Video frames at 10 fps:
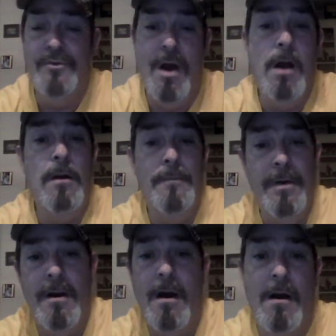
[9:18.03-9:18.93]
chocolate,
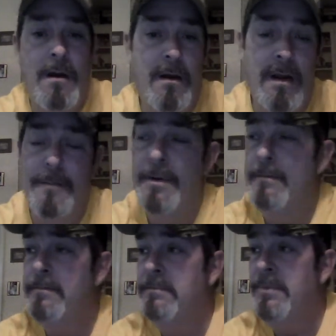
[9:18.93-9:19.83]
pecan,
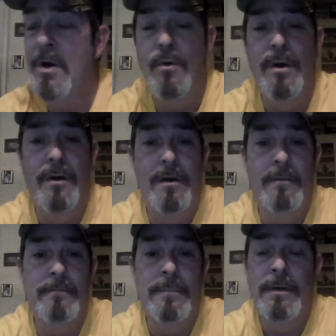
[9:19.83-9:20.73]
lemon,
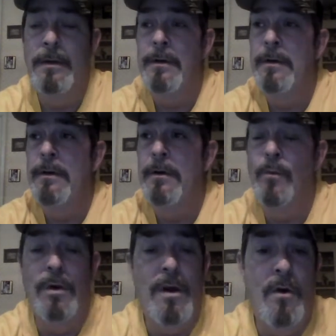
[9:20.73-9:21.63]
coconut,
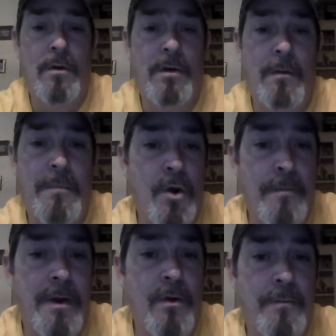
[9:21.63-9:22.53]
one called a little
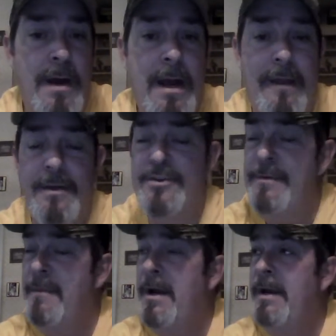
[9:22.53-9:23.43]
buttermilk pie that
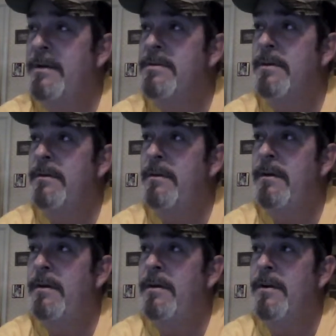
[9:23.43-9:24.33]
she makes, and
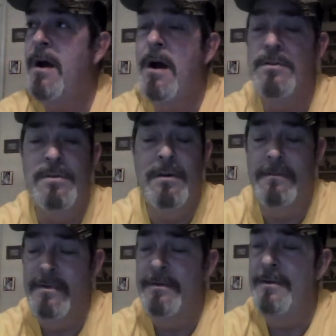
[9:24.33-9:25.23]

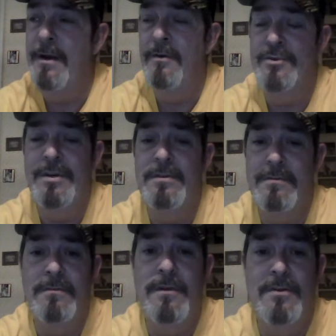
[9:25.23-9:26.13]
constant. She
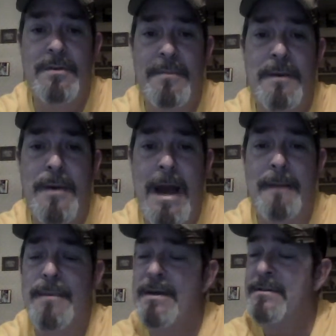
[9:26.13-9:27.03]
does a big
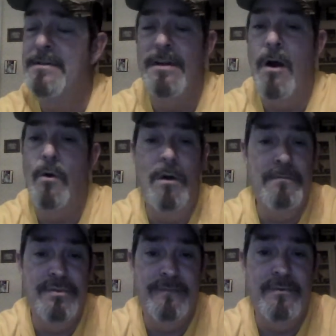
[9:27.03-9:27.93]
pie business, and all of
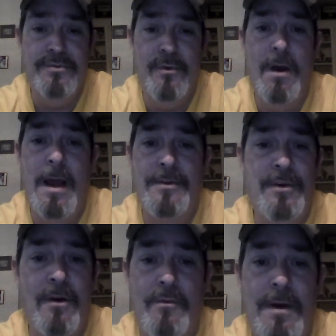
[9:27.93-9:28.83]
them from scratch
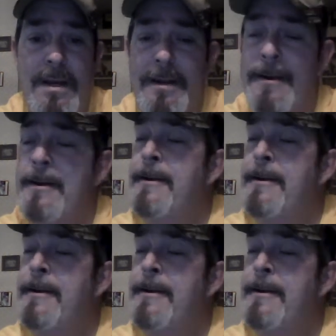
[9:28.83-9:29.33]
and homemade.